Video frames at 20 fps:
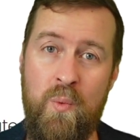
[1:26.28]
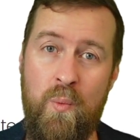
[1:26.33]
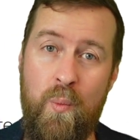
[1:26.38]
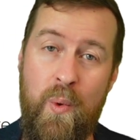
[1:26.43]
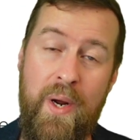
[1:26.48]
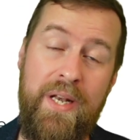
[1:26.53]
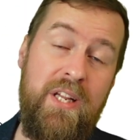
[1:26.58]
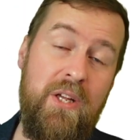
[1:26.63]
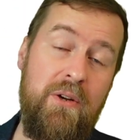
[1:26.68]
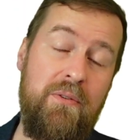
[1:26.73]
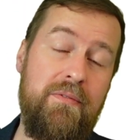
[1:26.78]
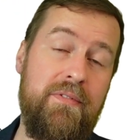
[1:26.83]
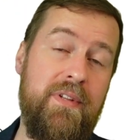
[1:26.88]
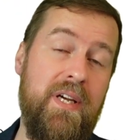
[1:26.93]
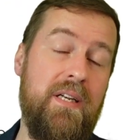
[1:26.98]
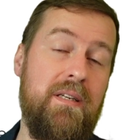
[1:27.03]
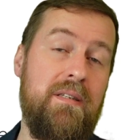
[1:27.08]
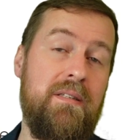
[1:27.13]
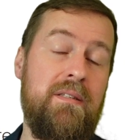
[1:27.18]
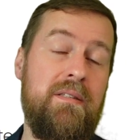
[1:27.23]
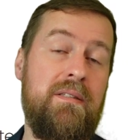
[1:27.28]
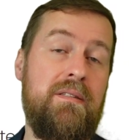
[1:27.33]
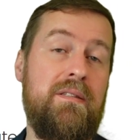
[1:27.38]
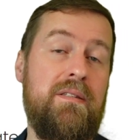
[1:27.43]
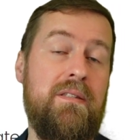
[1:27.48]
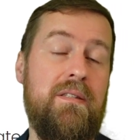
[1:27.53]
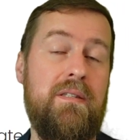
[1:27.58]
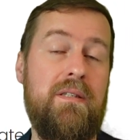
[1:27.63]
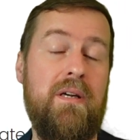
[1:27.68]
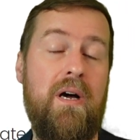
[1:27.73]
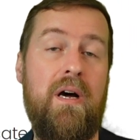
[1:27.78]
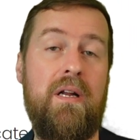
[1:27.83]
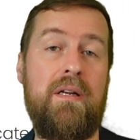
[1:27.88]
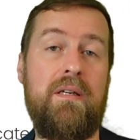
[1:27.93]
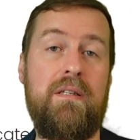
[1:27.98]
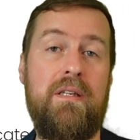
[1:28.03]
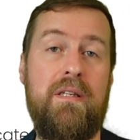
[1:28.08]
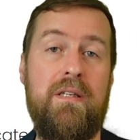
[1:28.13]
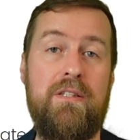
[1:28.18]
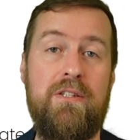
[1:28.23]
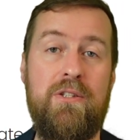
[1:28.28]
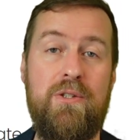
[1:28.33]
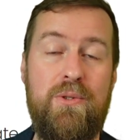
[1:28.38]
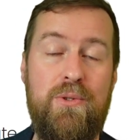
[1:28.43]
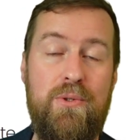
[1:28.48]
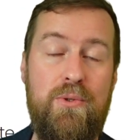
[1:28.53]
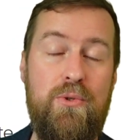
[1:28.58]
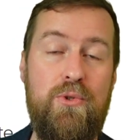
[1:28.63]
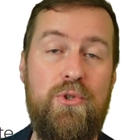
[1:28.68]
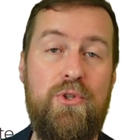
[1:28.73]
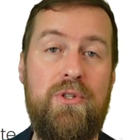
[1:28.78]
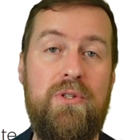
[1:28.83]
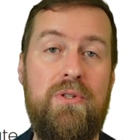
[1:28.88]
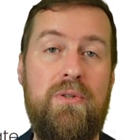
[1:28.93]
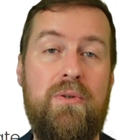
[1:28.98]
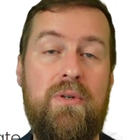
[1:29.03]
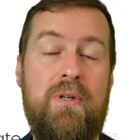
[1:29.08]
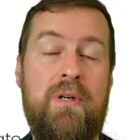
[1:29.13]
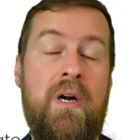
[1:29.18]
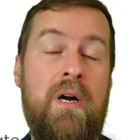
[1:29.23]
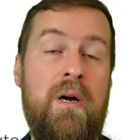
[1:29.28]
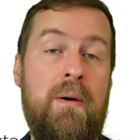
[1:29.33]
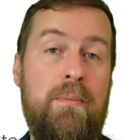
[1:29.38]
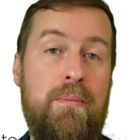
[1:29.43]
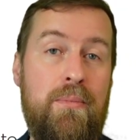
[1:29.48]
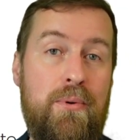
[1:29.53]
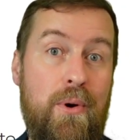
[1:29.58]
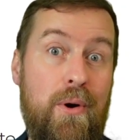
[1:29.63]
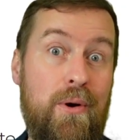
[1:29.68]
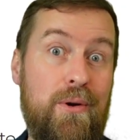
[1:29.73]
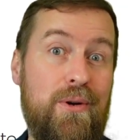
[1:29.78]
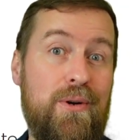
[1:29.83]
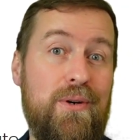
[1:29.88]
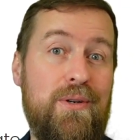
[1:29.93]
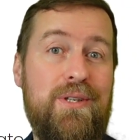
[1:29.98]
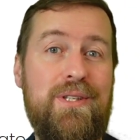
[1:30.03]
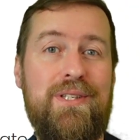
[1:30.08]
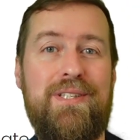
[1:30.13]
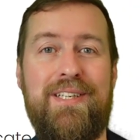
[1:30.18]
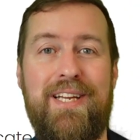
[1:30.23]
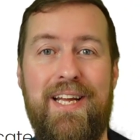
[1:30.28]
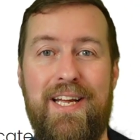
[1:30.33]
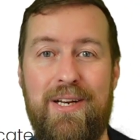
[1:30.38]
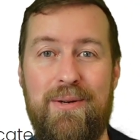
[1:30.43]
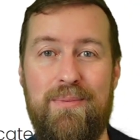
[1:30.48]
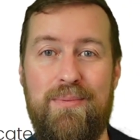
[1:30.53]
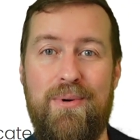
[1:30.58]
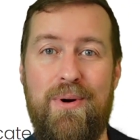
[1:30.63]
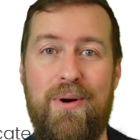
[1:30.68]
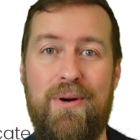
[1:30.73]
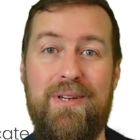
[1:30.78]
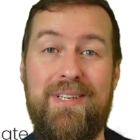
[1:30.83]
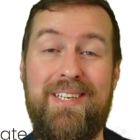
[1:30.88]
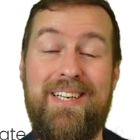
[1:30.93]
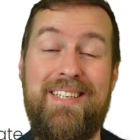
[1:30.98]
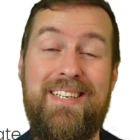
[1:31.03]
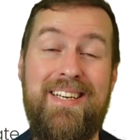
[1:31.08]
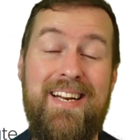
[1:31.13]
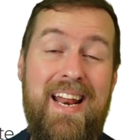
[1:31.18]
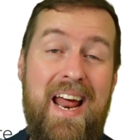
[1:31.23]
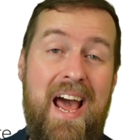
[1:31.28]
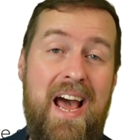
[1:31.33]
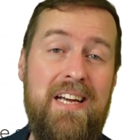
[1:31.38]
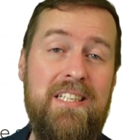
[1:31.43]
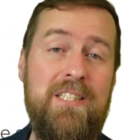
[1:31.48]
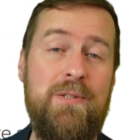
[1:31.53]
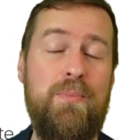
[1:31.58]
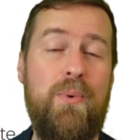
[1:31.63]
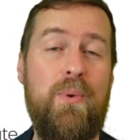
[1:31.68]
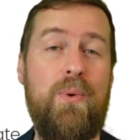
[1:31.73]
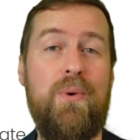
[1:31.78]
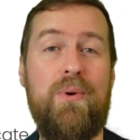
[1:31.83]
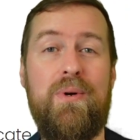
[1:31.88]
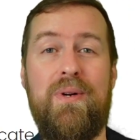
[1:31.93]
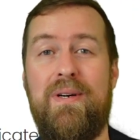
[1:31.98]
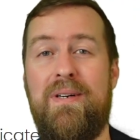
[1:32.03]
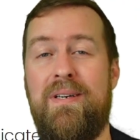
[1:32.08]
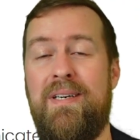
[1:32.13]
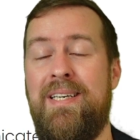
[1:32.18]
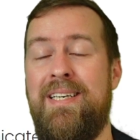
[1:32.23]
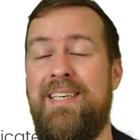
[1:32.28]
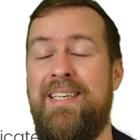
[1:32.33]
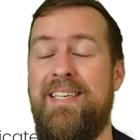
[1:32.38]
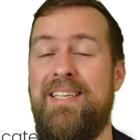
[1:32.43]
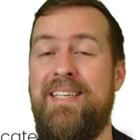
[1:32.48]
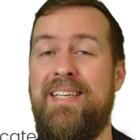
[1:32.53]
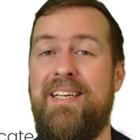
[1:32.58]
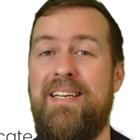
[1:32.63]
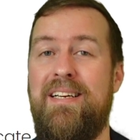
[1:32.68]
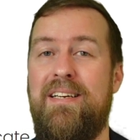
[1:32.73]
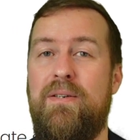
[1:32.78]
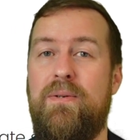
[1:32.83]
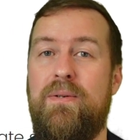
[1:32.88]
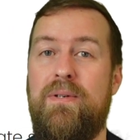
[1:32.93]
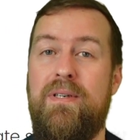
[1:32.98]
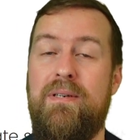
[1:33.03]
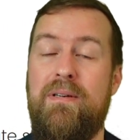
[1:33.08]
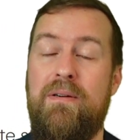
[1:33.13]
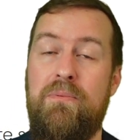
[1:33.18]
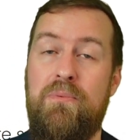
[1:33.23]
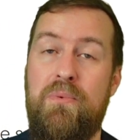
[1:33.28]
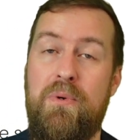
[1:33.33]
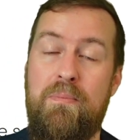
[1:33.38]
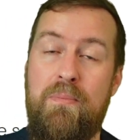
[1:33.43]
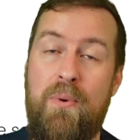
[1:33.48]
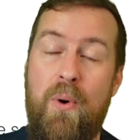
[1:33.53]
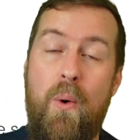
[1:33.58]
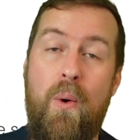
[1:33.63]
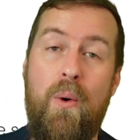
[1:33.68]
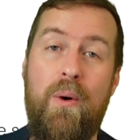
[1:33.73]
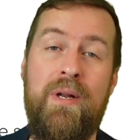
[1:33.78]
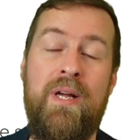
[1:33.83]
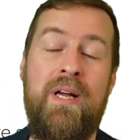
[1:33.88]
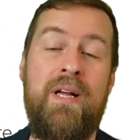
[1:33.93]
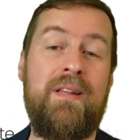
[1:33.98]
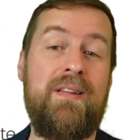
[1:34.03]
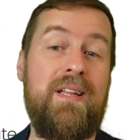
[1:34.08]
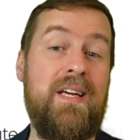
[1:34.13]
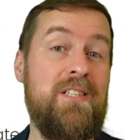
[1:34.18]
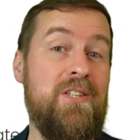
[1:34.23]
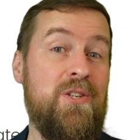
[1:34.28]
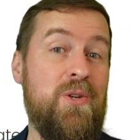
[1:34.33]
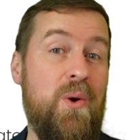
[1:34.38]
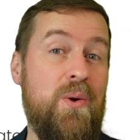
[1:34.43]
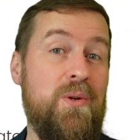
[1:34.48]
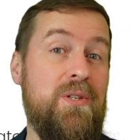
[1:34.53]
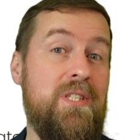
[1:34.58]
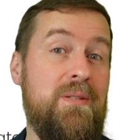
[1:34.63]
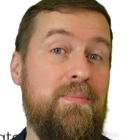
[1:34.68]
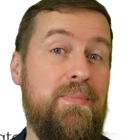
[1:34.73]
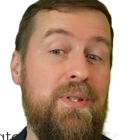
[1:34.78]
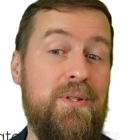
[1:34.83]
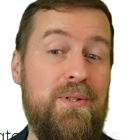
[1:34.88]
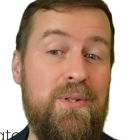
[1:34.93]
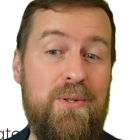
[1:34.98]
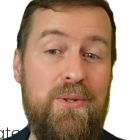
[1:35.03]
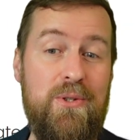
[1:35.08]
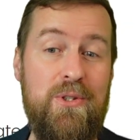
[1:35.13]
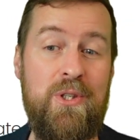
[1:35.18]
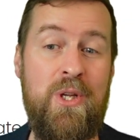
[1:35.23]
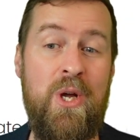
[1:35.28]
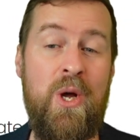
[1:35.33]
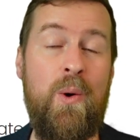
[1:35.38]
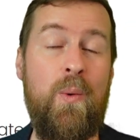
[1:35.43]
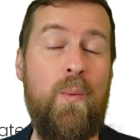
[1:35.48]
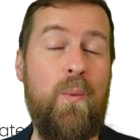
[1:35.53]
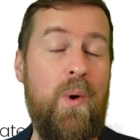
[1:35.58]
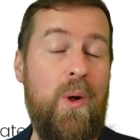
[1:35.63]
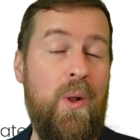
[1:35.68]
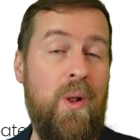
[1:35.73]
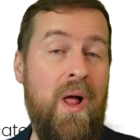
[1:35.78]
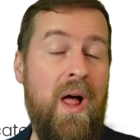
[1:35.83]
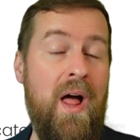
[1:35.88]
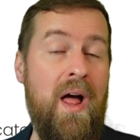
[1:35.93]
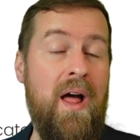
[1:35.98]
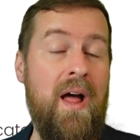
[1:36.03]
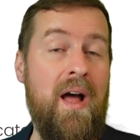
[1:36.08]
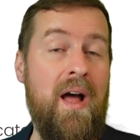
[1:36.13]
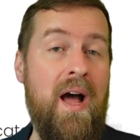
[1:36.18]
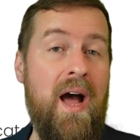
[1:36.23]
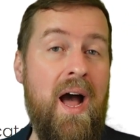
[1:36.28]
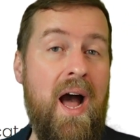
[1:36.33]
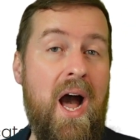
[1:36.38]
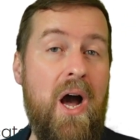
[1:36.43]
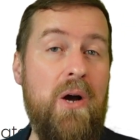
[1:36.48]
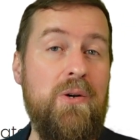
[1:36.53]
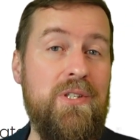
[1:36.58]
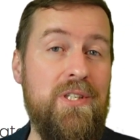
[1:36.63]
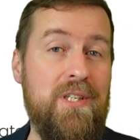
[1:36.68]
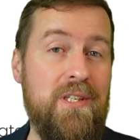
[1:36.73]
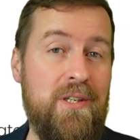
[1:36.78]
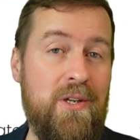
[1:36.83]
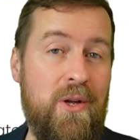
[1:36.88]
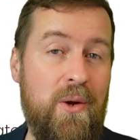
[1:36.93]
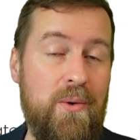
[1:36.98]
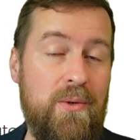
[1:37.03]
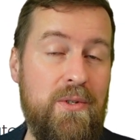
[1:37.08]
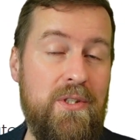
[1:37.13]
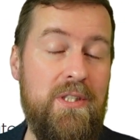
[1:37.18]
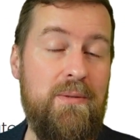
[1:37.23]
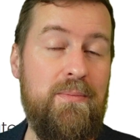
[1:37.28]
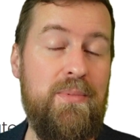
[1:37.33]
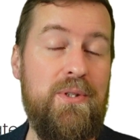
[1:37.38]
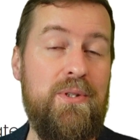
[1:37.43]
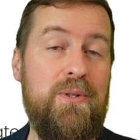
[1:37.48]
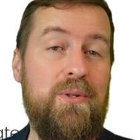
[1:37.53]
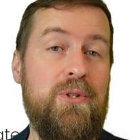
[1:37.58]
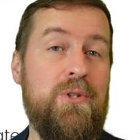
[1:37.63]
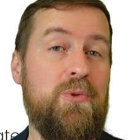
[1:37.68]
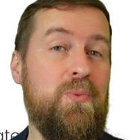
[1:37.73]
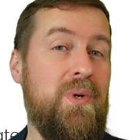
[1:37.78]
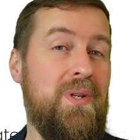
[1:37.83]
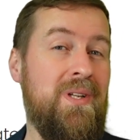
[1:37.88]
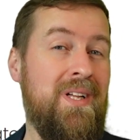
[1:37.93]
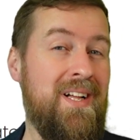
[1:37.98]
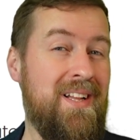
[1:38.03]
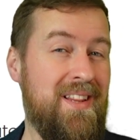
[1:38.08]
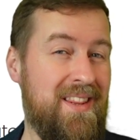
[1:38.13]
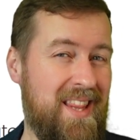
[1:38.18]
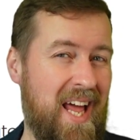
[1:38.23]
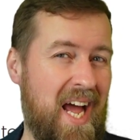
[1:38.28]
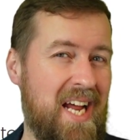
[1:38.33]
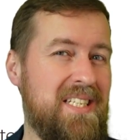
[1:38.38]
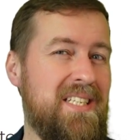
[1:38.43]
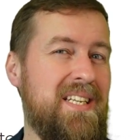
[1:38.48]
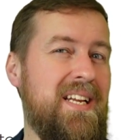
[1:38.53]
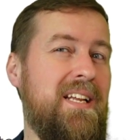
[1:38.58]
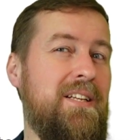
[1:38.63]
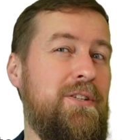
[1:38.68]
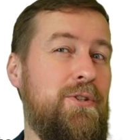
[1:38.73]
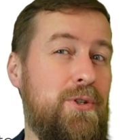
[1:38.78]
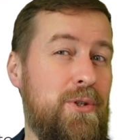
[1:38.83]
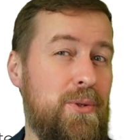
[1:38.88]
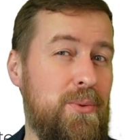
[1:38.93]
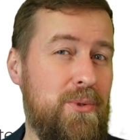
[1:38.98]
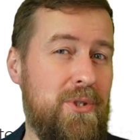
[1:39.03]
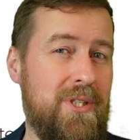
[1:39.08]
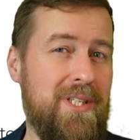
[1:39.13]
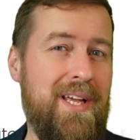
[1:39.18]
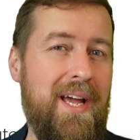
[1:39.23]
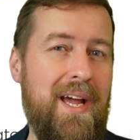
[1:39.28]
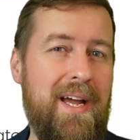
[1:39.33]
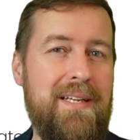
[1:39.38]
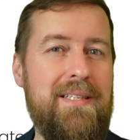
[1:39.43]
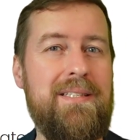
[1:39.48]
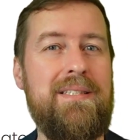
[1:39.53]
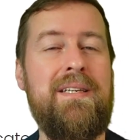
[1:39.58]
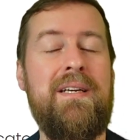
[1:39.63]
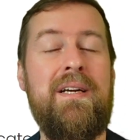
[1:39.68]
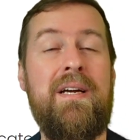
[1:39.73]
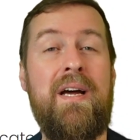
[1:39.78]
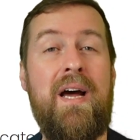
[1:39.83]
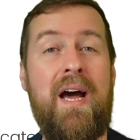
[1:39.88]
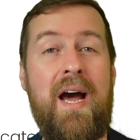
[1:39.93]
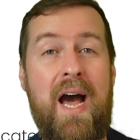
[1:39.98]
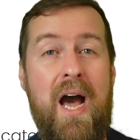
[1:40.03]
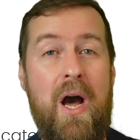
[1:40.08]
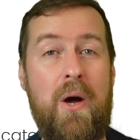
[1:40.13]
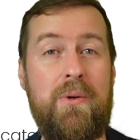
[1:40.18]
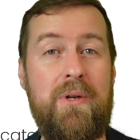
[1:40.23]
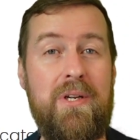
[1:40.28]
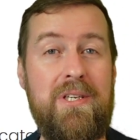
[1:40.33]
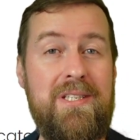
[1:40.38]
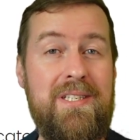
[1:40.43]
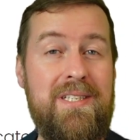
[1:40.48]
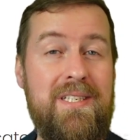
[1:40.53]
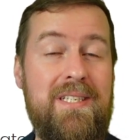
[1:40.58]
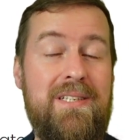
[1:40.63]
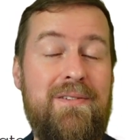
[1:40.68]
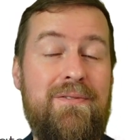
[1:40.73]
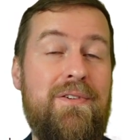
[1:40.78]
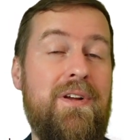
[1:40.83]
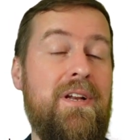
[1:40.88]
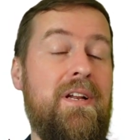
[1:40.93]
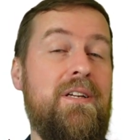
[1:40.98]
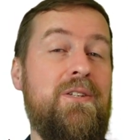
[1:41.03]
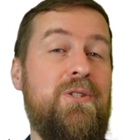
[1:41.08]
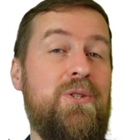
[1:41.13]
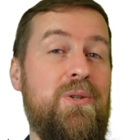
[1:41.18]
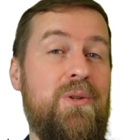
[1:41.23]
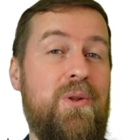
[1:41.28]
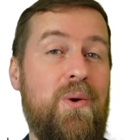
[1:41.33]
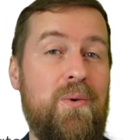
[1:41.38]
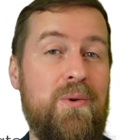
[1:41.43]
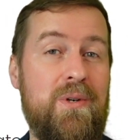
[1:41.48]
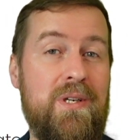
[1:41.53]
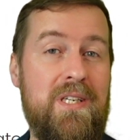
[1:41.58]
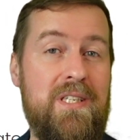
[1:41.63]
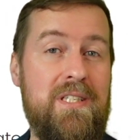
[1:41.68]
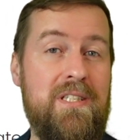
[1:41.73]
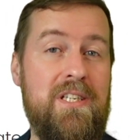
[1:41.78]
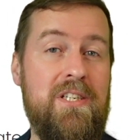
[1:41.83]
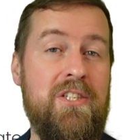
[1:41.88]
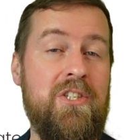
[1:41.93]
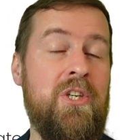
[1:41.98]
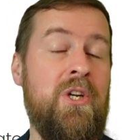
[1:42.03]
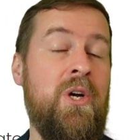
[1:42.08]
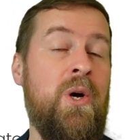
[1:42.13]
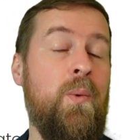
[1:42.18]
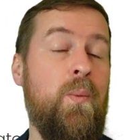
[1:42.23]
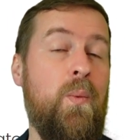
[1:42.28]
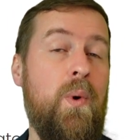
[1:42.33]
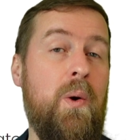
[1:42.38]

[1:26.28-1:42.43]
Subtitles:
When you've then done a solution or product, data product, a dashboard or a report that's going to be used. Well, how is it going to be used? Well, that's a use case. How does this fit into the organization?